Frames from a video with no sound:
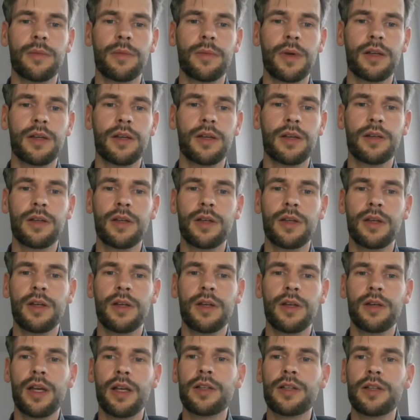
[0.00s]
high
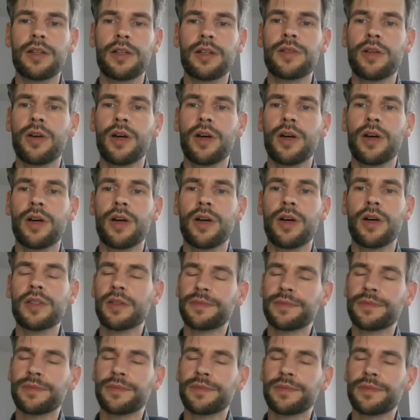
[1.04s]
electricity costs,
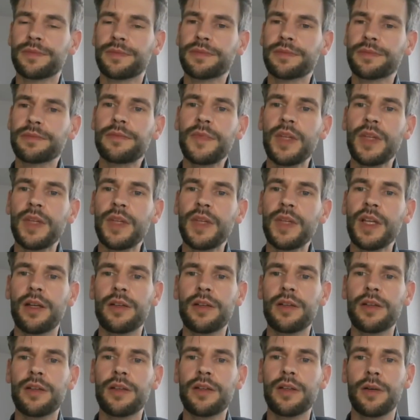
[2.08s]

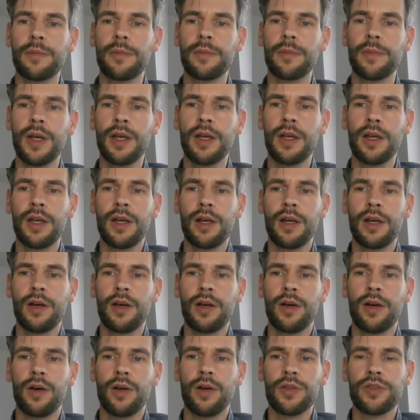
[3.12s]
and
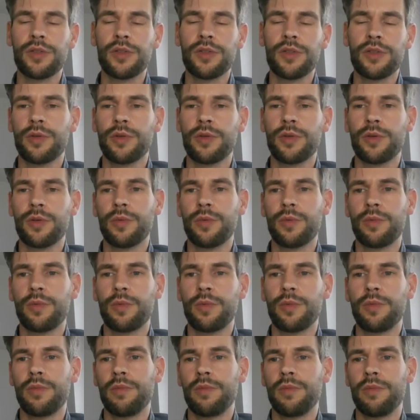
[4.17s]
also
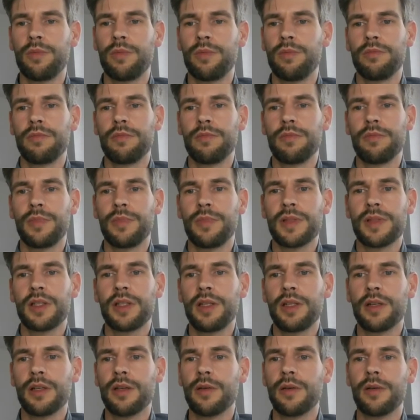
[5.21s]
basically
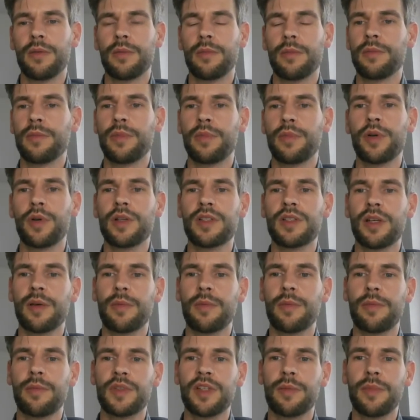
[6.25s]
put in some
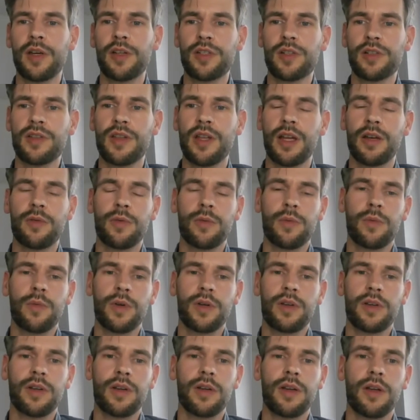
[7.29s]
measures that would
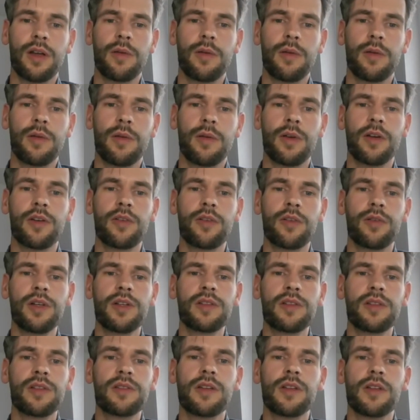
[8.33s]
increase the
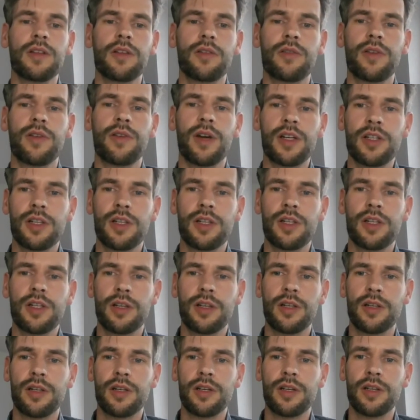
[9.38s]
digression later. So that was
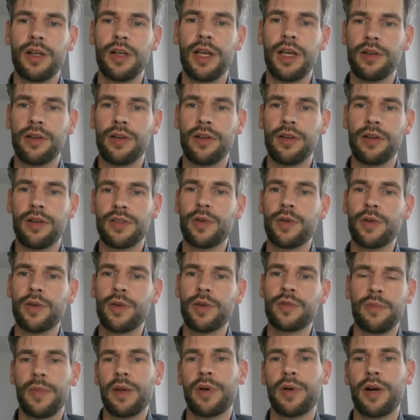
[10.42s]
the main
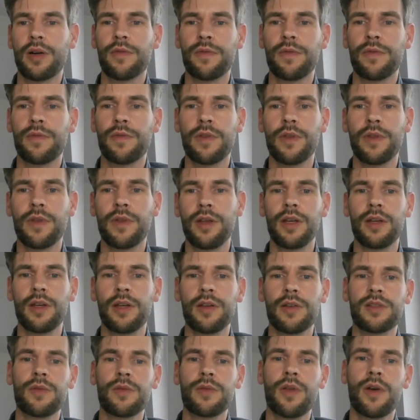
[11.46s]
part of the years
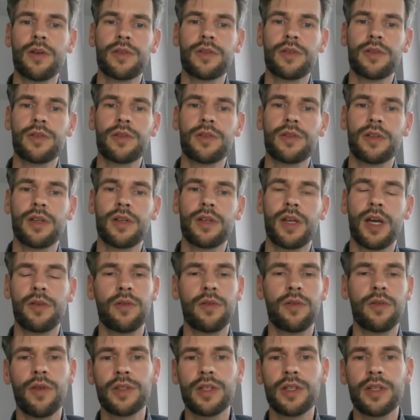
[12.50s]
2009 to
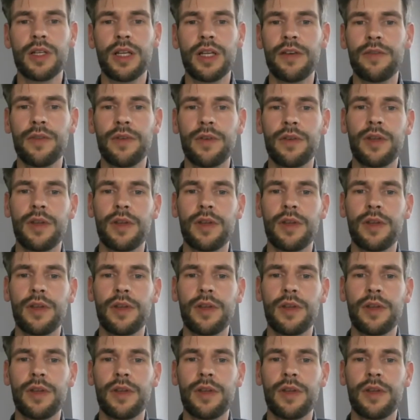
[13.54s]
2011, that